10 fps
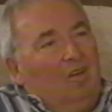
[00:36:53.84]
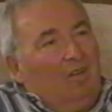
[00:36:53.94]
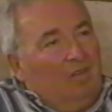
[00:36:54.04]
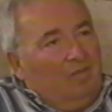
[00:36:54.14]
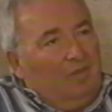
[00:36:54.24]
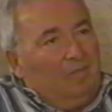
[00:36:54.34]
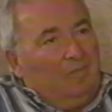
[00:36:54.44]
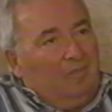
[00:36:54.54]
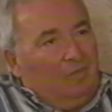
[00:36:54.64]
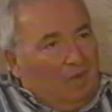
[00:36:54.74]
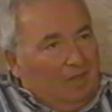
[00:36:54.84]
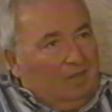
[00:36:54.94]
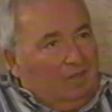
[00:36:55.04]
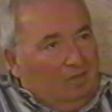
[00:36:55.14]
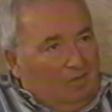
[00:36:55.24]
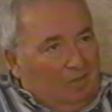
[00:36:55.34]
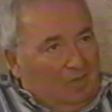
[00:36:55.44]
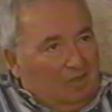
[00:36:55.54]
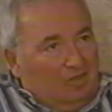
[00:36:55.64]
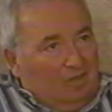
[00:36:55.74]
all of them went to a
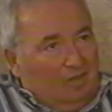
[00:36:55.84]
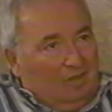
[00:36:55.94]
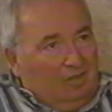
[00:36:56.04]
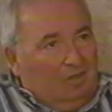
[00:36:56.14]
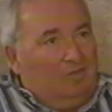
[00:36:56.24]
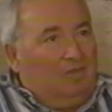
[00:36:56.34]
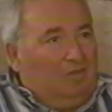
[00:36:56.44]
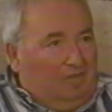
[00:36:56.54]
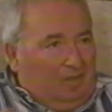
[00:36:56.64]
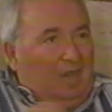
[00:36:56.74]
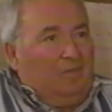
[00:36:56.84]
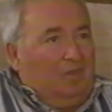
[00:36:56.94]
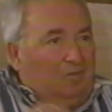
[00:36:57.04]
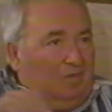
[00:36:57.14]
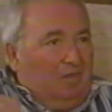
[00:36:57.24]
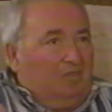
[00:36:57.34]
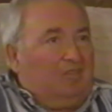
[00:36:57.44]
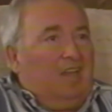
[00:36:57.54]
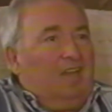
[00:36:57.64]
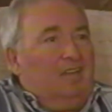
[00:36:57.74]
mission. There were some that were
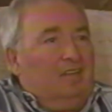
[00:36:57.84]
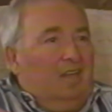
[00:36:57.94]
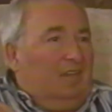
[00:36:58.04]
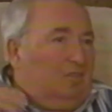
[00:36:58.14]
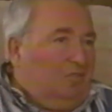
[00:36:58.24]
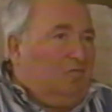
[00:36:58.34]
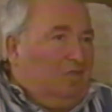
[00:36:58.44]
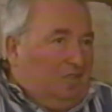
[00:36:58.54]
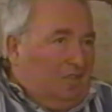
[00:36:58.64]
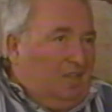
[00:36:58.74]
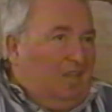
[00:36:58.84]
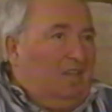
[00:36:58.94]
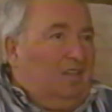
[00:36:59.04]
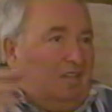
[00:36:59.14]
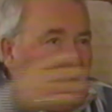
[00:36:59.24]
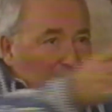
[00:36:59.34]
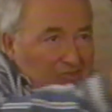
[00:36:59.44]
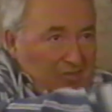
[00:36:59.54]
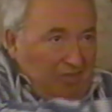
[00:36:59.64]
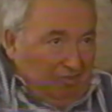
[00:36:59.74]
assigned, like 2 or 3, and the
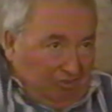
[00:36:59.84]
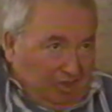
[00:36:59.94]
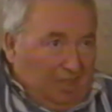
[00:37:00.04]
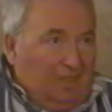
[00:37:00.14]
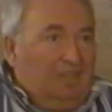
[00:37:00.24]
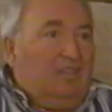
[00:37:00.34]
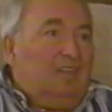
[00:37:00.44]
rest of us stayed.